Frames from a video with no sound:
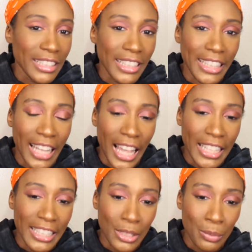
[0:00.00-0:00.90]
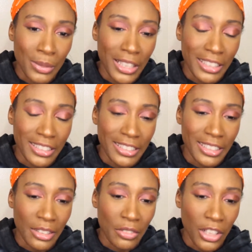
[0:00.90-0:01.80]
like because
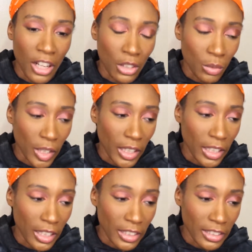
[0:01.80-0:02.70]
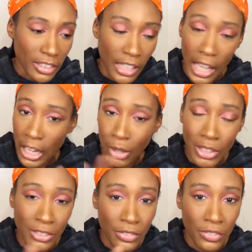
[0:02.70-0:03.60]
of the coloring and how
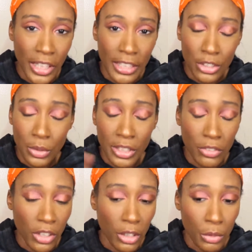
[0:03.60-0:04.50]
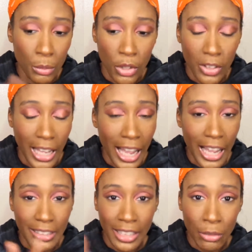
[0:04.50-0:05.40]
it faded to a different color when you put it on the
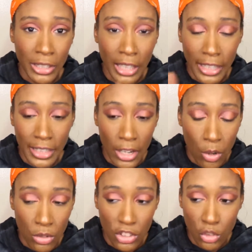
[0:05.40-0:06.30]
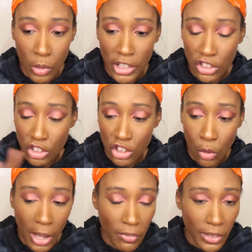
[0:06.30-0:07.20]
eyes, and I wouldn't like that whole situation.
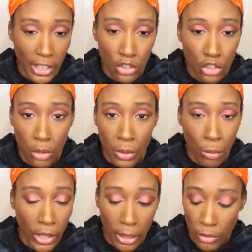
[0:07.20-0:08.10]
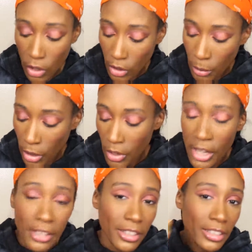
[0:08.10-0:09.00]
So I feel like you should know what brand I'm talking about.
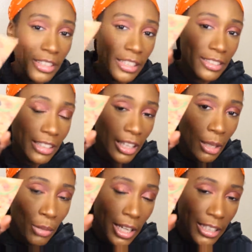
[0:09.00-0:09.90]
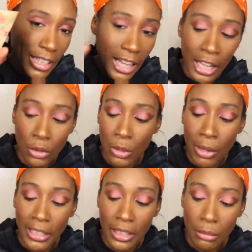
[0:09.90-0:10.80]
This is Glamlight. I only
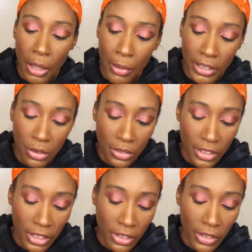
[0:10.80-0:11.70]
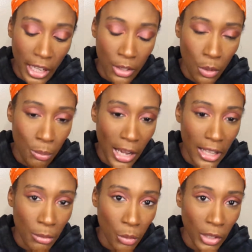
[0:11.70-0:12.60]
buy Glamlight palettes on sale. I don't buy
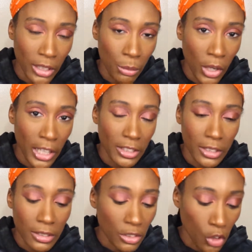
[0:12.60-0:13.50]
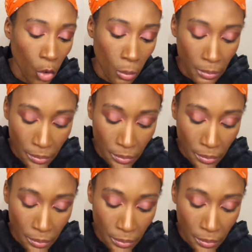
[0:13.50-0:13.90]
them at regular price. So